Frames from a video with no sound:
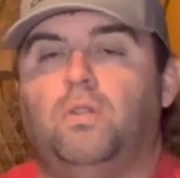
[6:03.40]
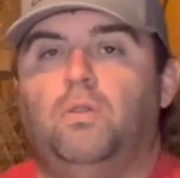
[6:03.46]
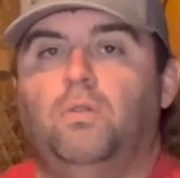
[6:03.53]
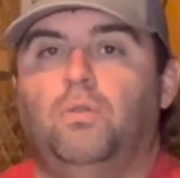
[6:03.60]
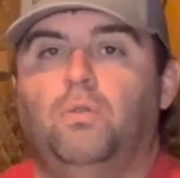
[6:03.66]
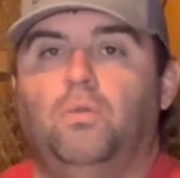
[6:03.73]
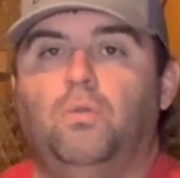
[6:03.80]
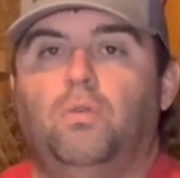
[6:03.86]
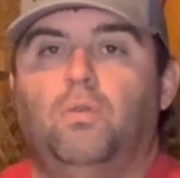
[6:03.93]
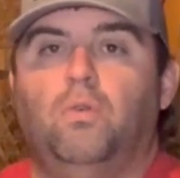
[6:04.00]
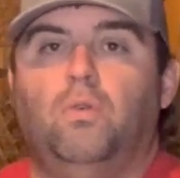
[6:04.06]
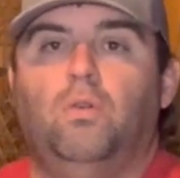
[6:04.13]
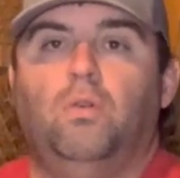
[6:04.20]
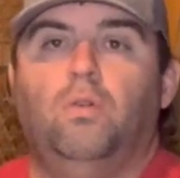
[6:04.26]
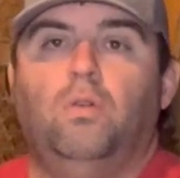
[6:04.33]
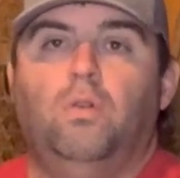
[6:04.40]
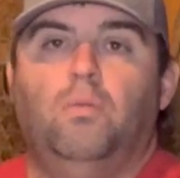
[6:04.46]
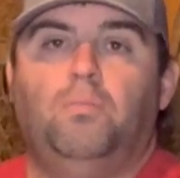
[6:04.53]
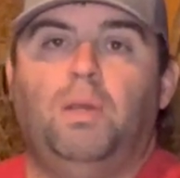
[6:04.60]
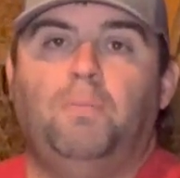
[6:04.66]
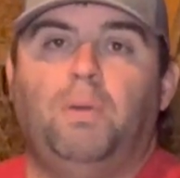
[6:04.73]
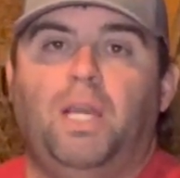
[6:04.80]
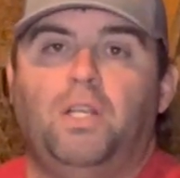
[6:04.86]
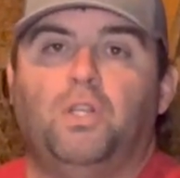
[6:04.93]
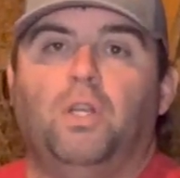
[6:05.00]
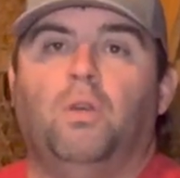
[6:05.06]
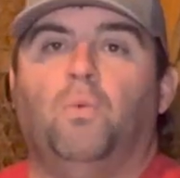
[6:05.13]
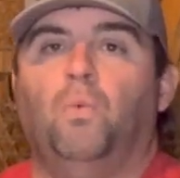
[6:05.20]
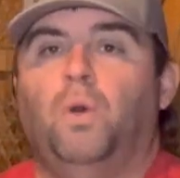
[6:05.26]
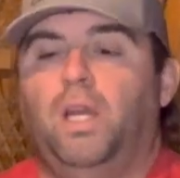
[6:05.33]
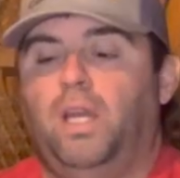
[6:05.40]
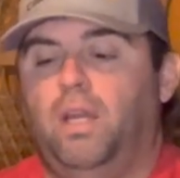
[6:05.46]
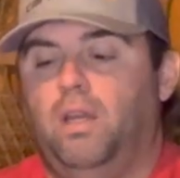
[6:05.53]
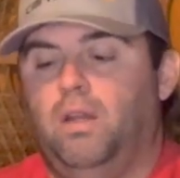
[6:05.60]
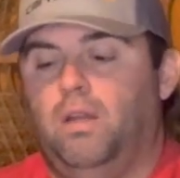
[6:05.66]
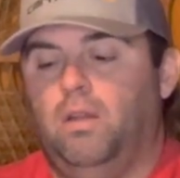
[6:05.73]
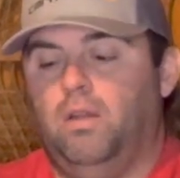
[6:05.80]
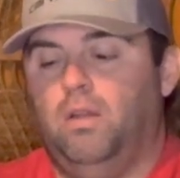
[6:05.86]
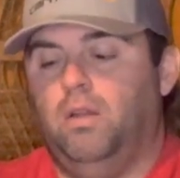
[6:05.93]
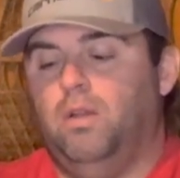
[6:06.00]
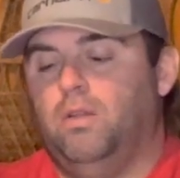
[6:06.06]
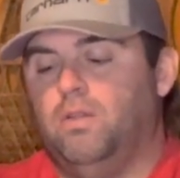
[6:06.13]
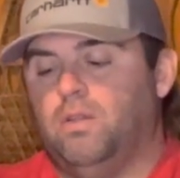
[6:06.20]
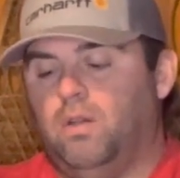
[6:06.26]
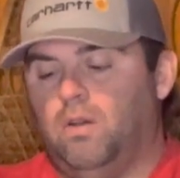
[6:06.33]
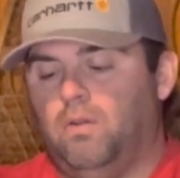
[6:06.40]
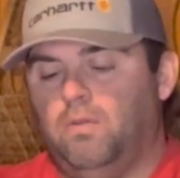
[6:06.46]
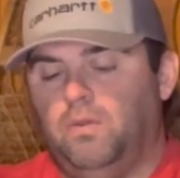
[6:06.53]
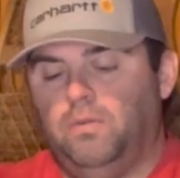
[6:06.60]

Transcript: to be patient and wait. So